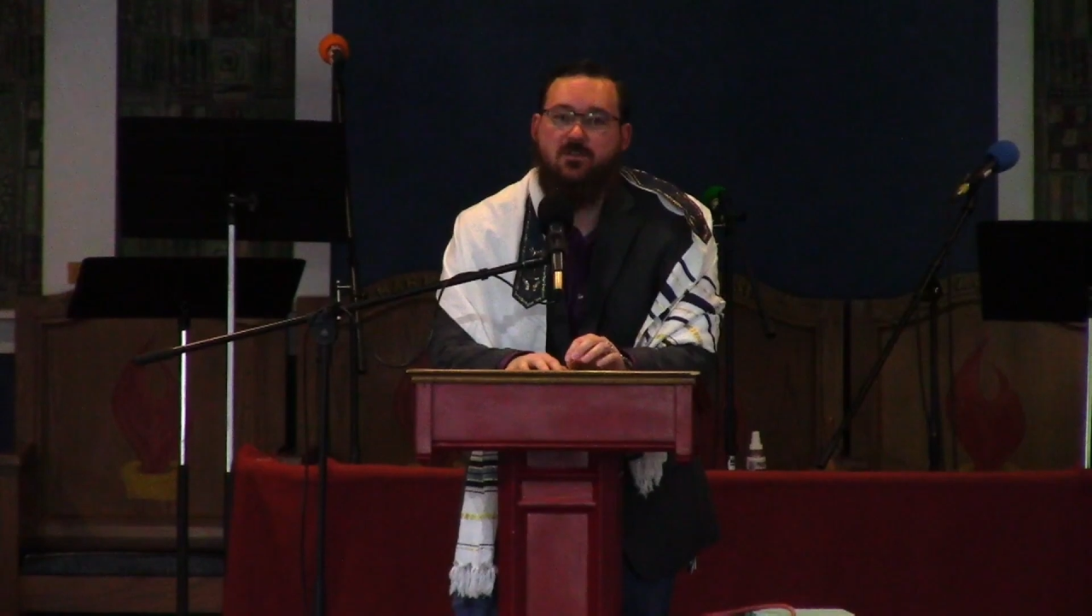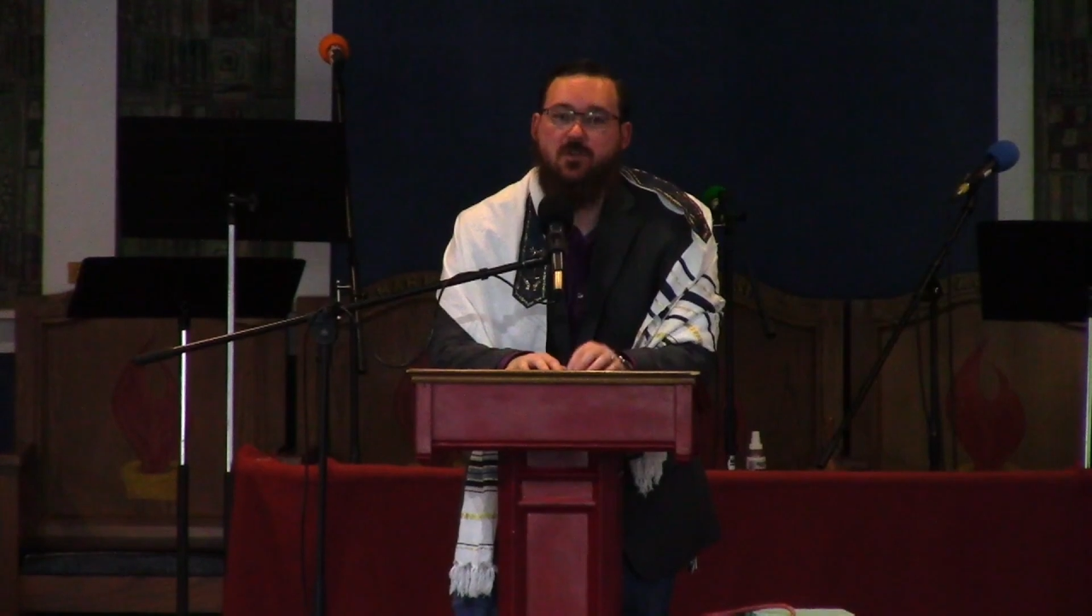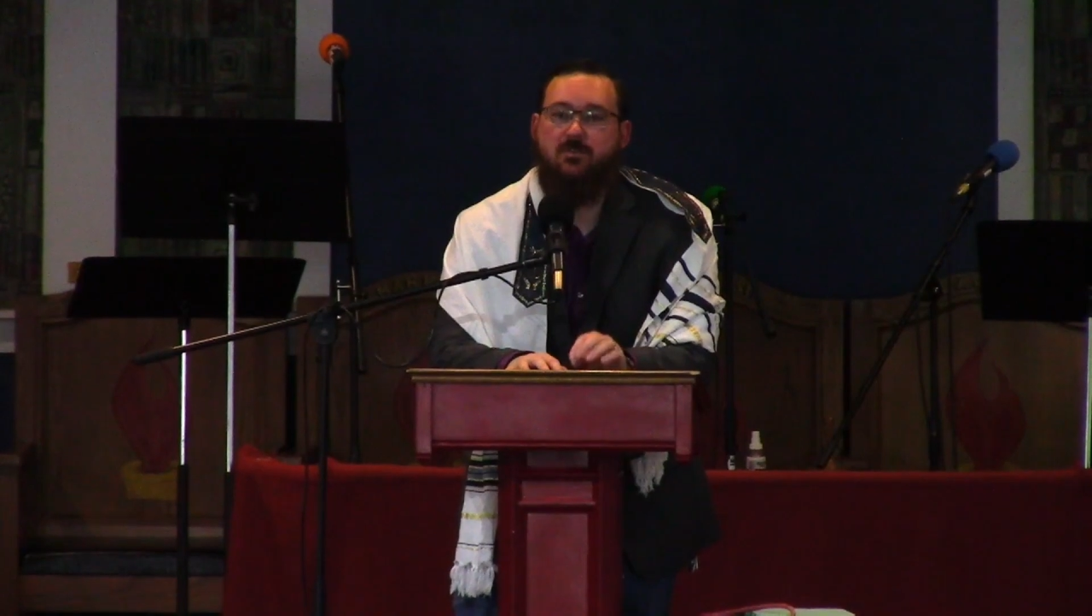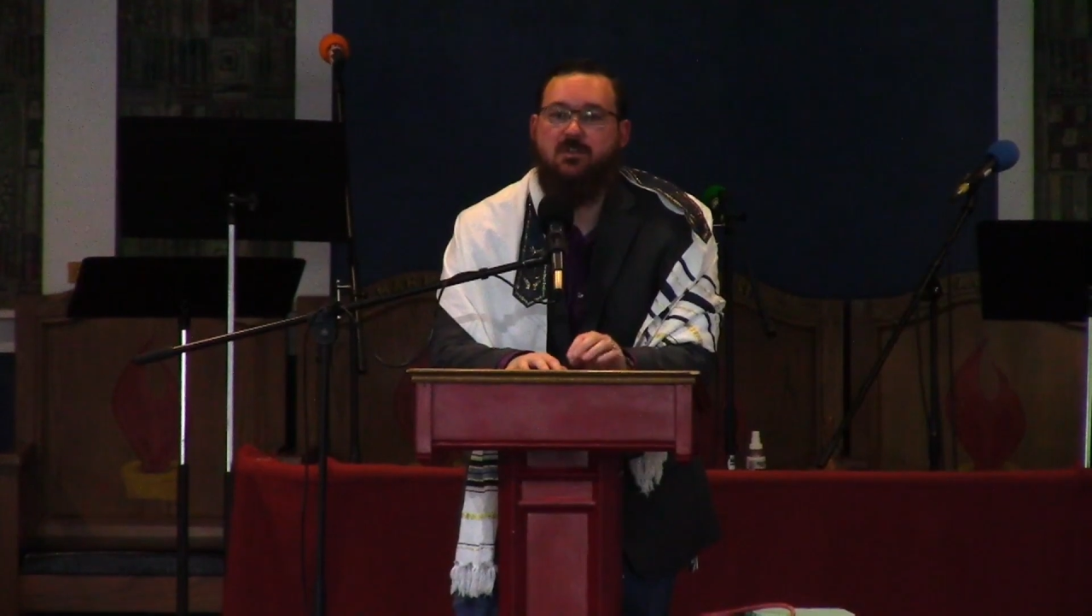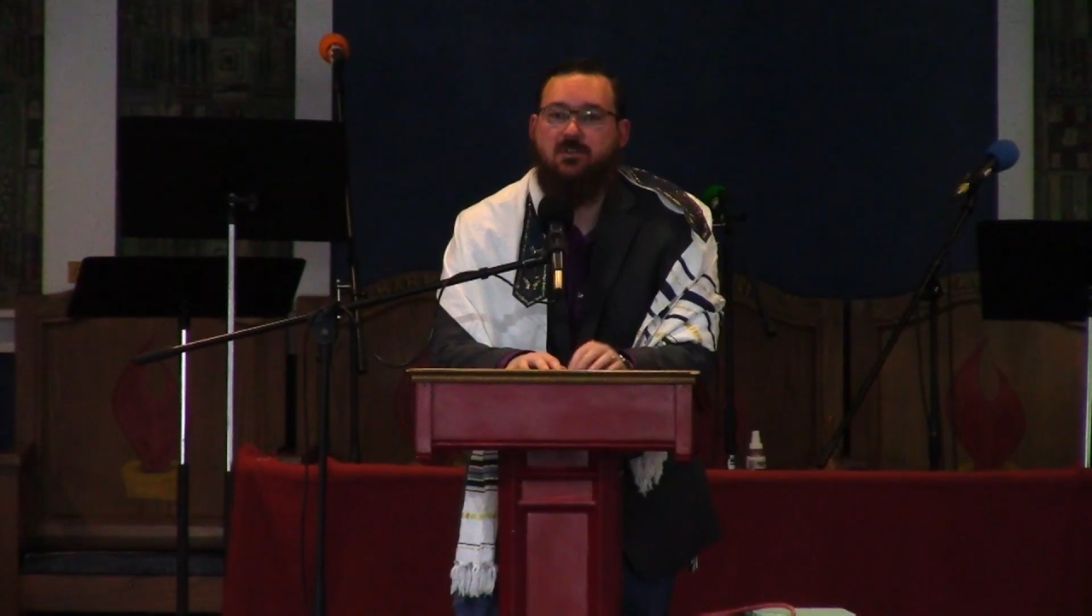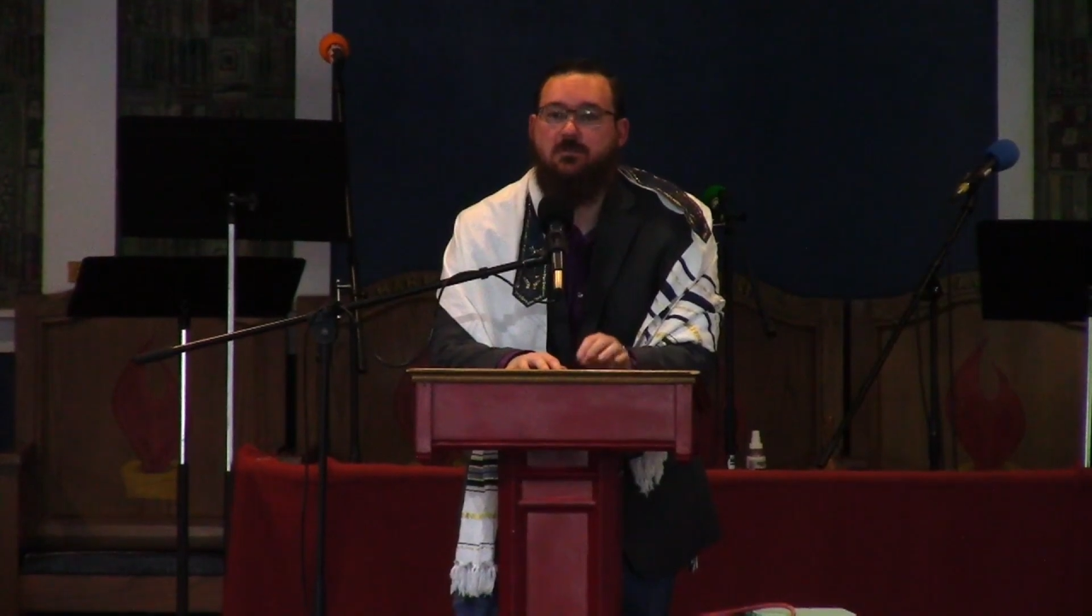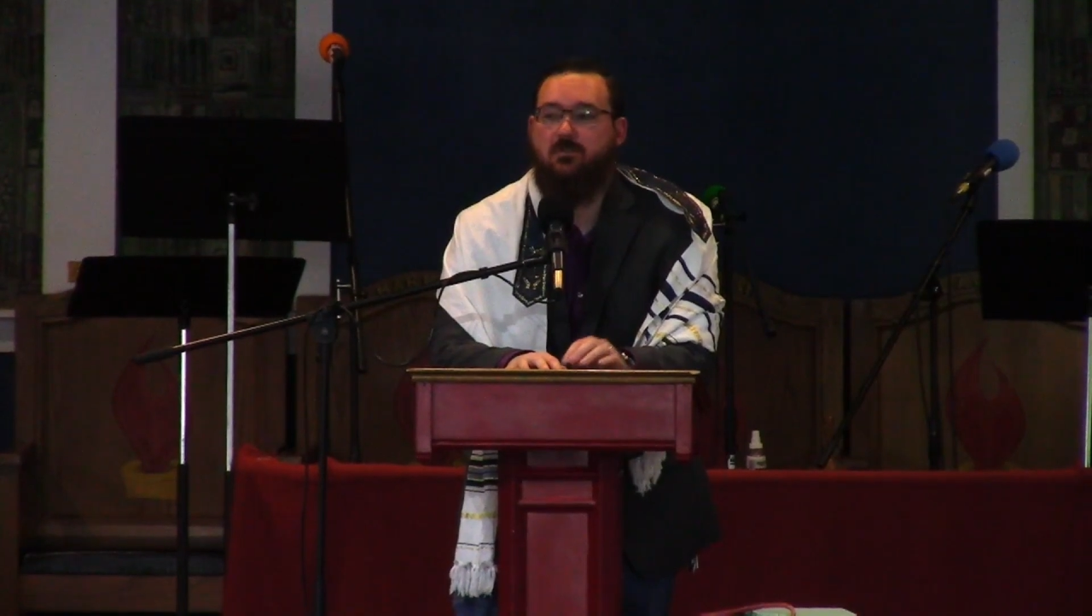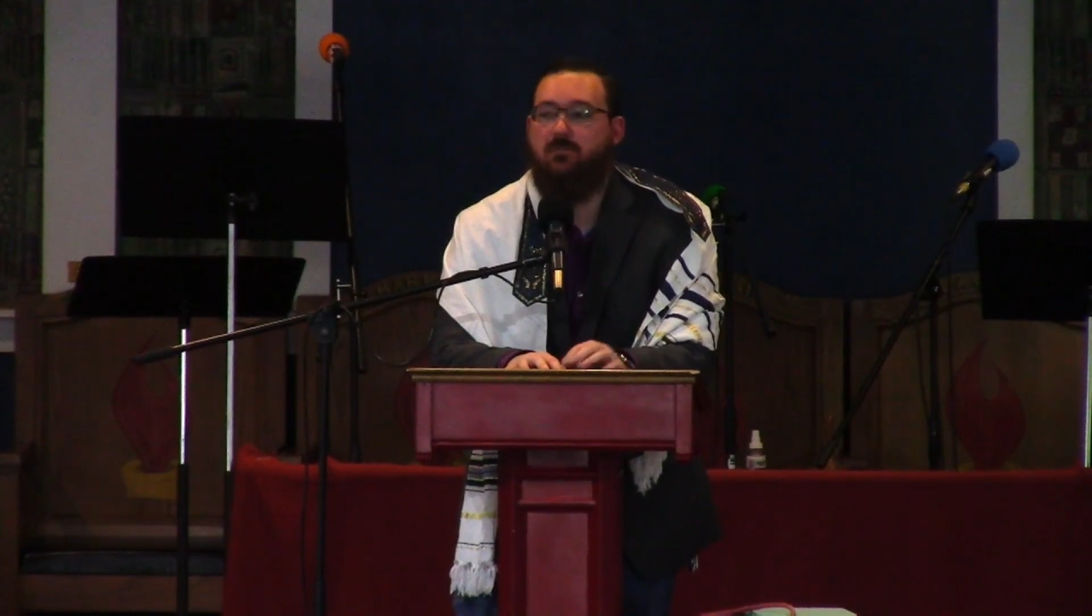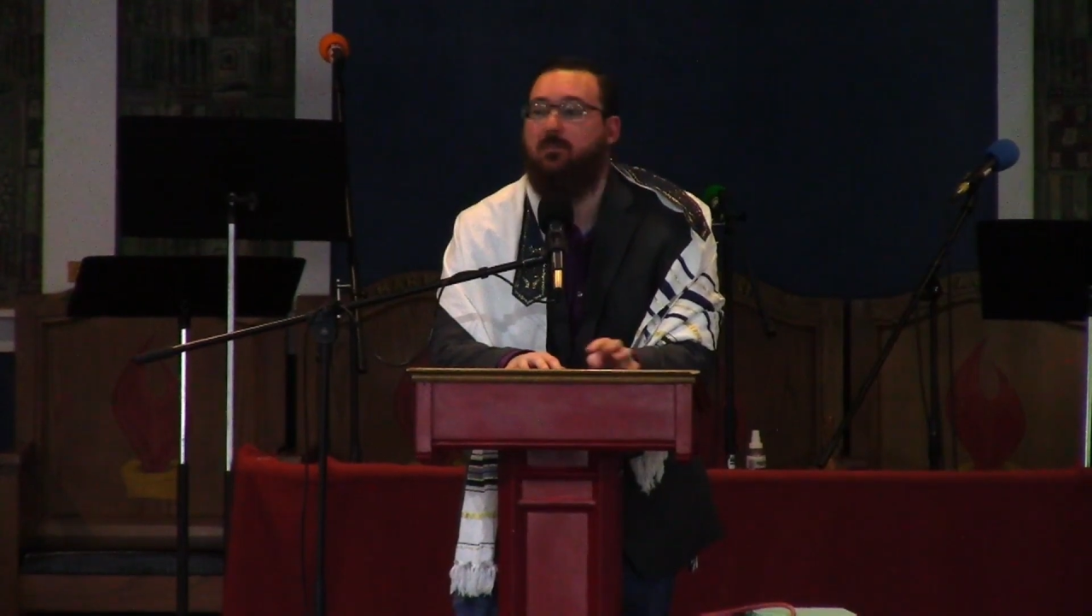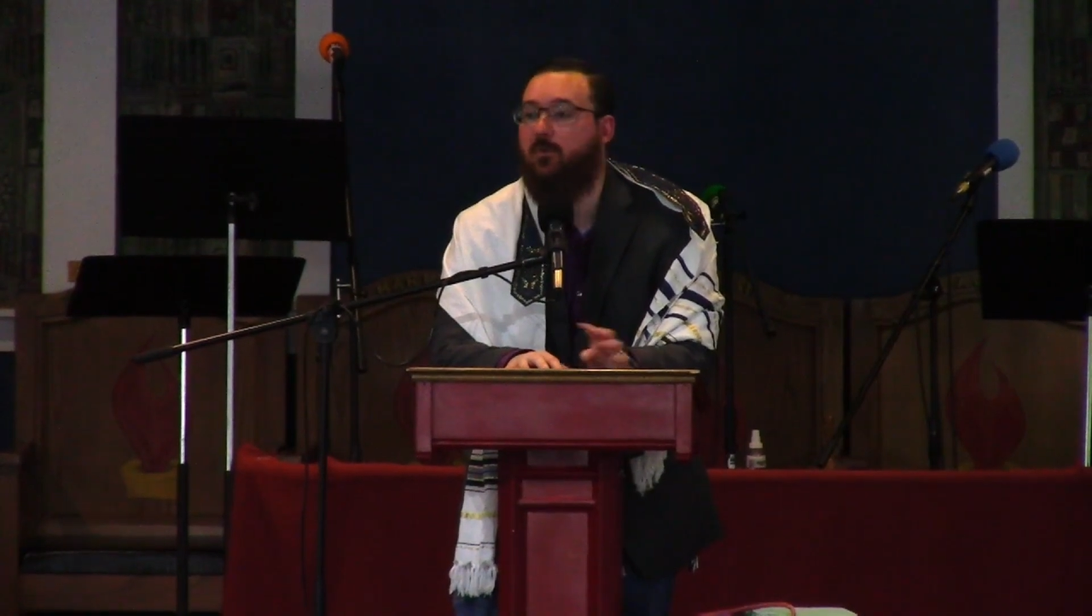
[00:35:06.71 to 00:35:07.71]
service to
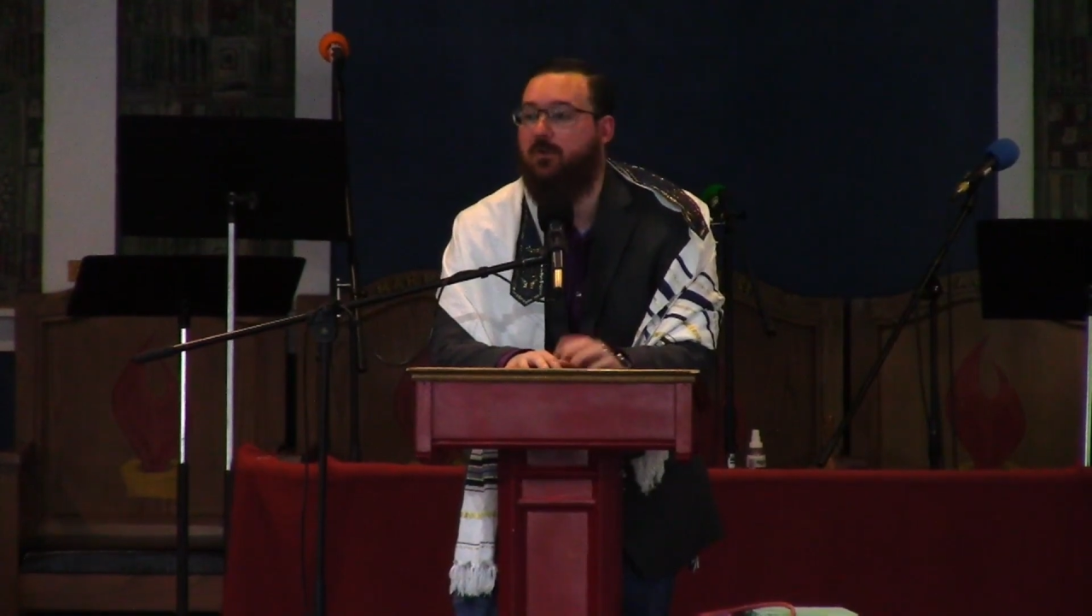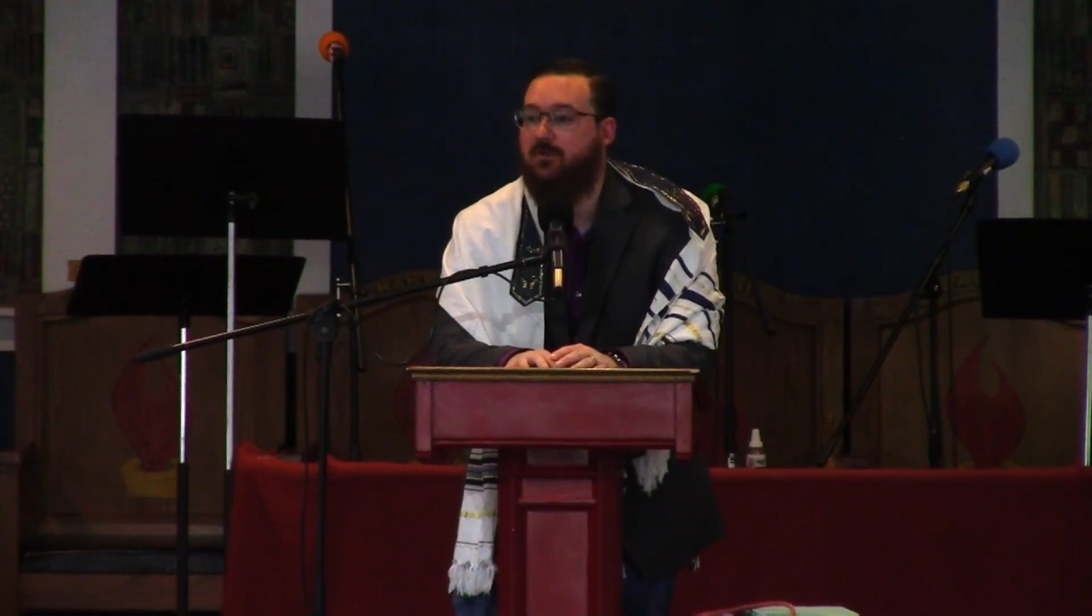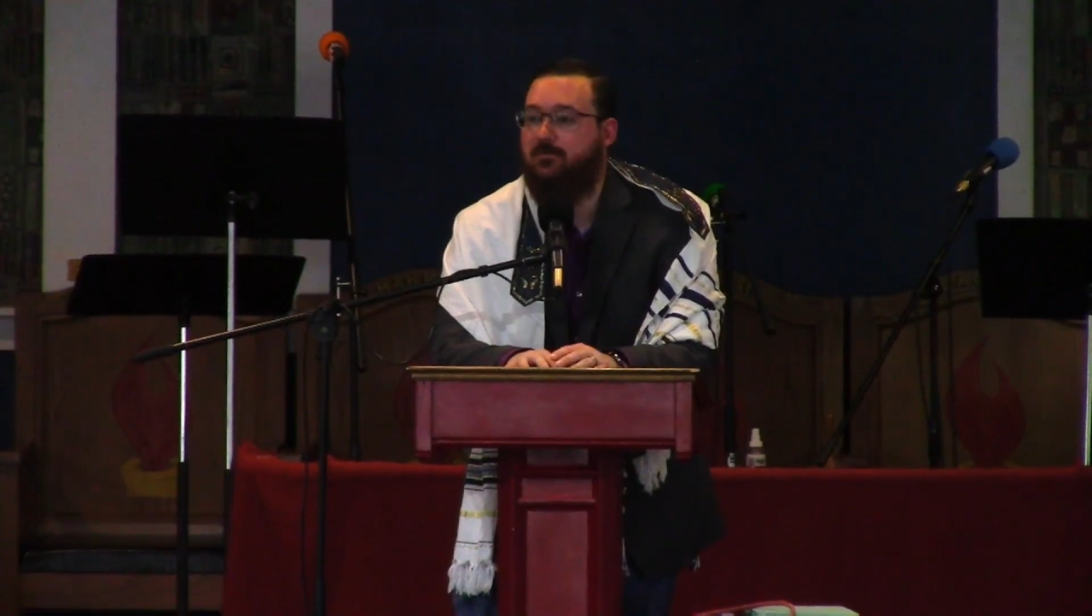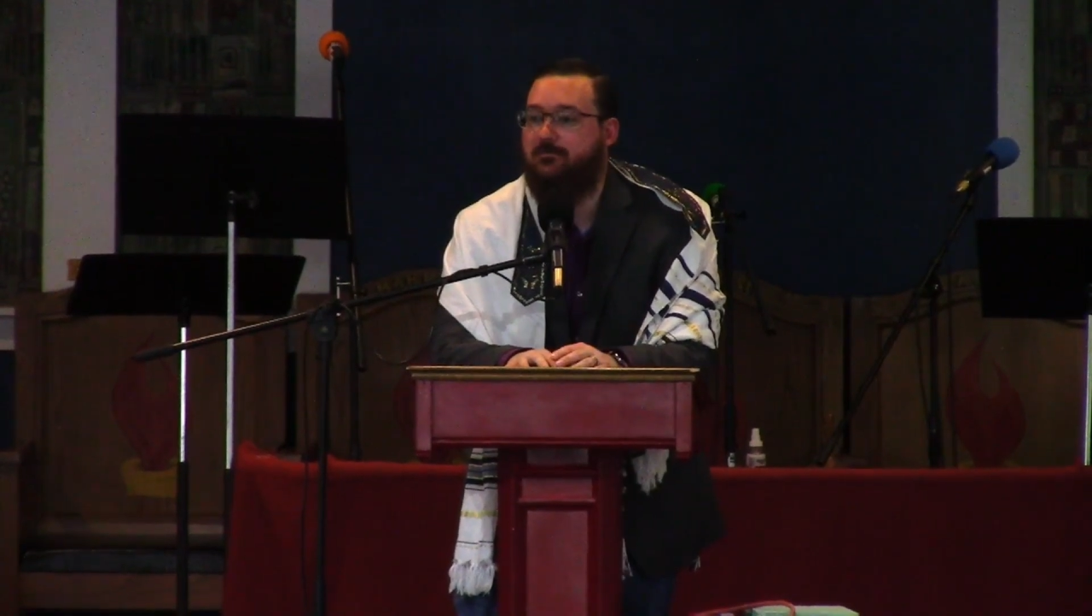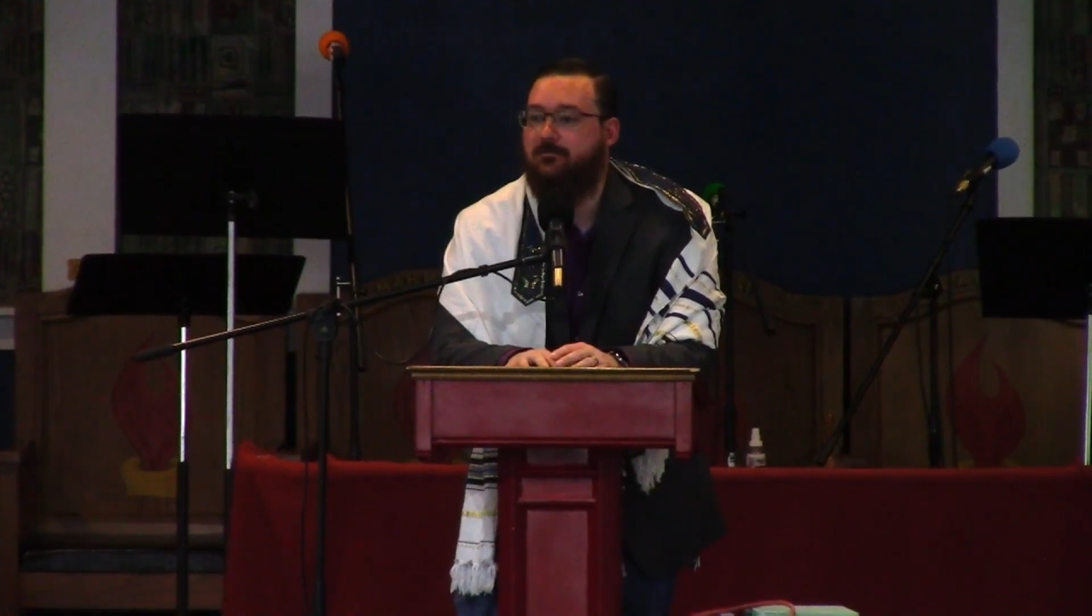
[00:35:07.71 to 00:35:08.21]
your employer,